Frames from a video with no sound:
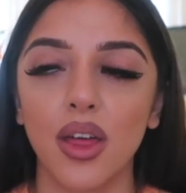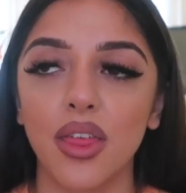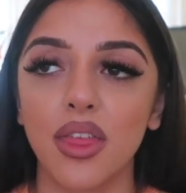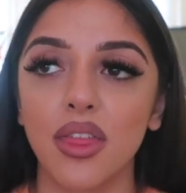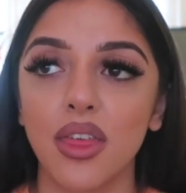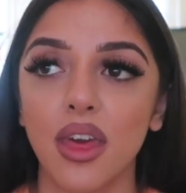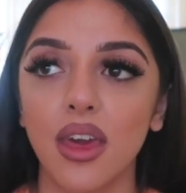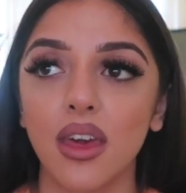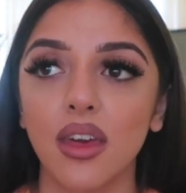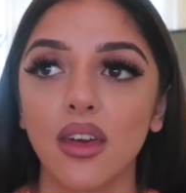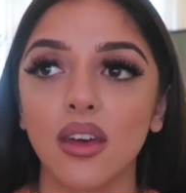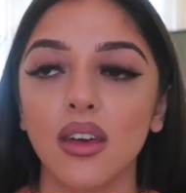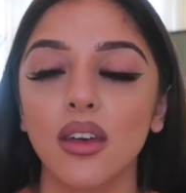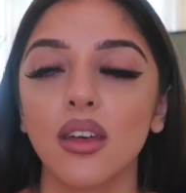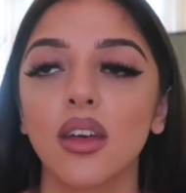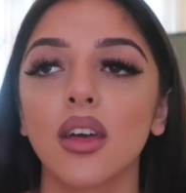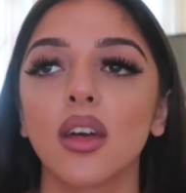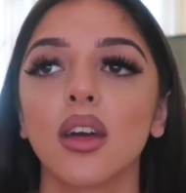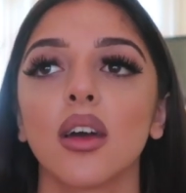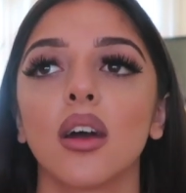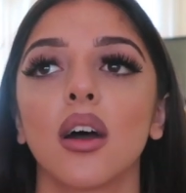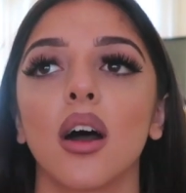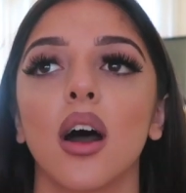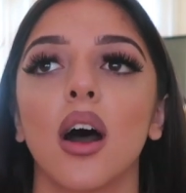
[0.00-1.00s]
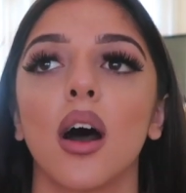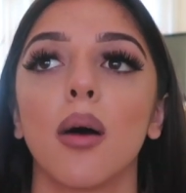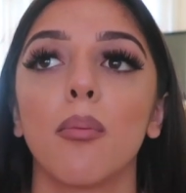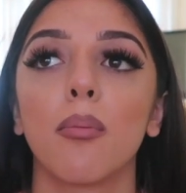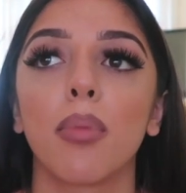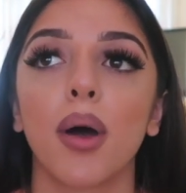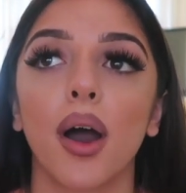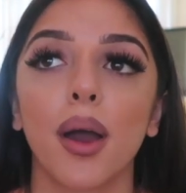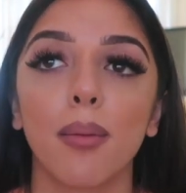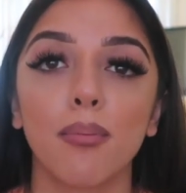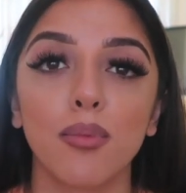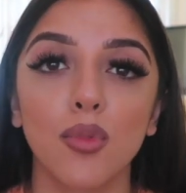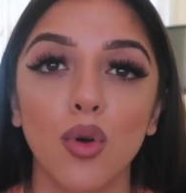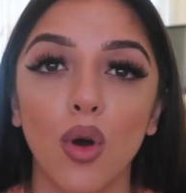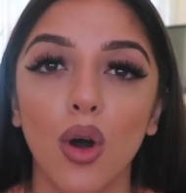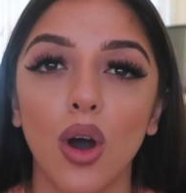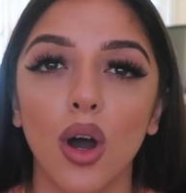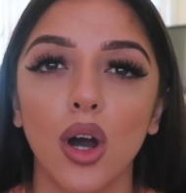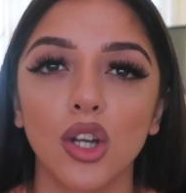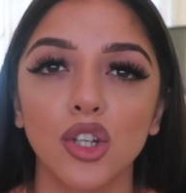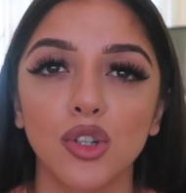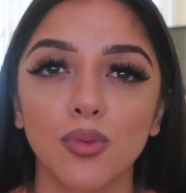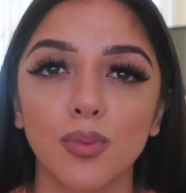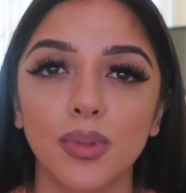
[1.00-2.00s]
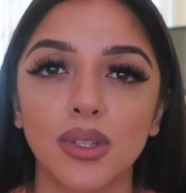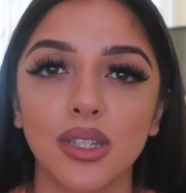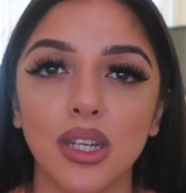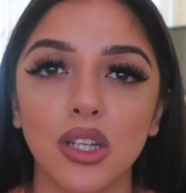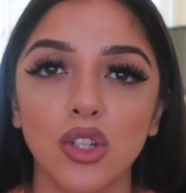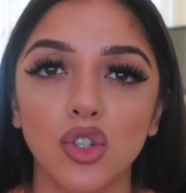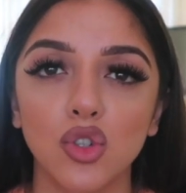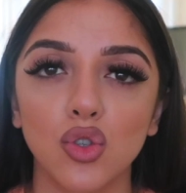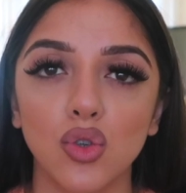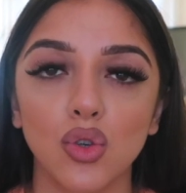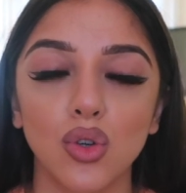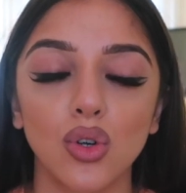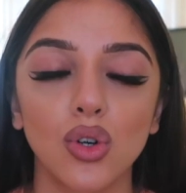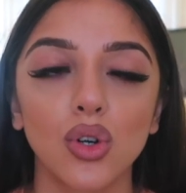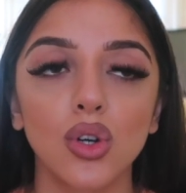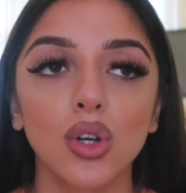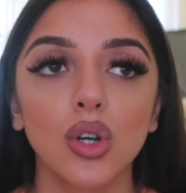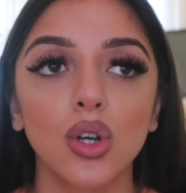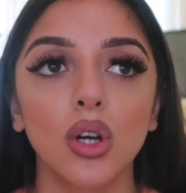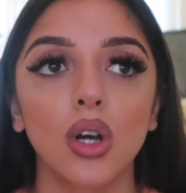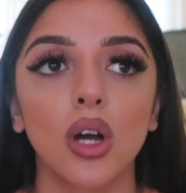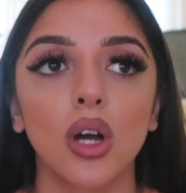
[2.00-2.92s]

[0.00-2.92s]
I think, but I'm not 100% sure.